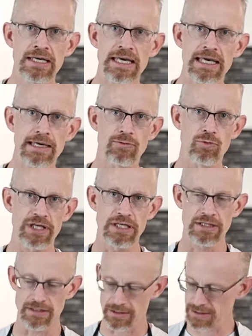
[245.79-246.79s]
and we
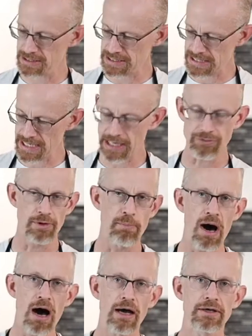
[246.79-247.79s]
can take out the
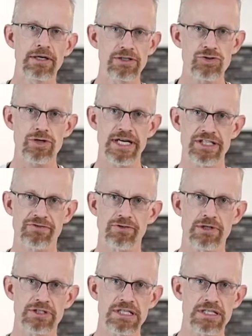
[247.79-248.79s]
pot and
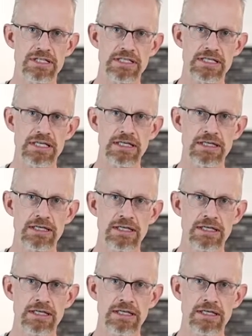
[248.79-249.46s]
transfer it to the sink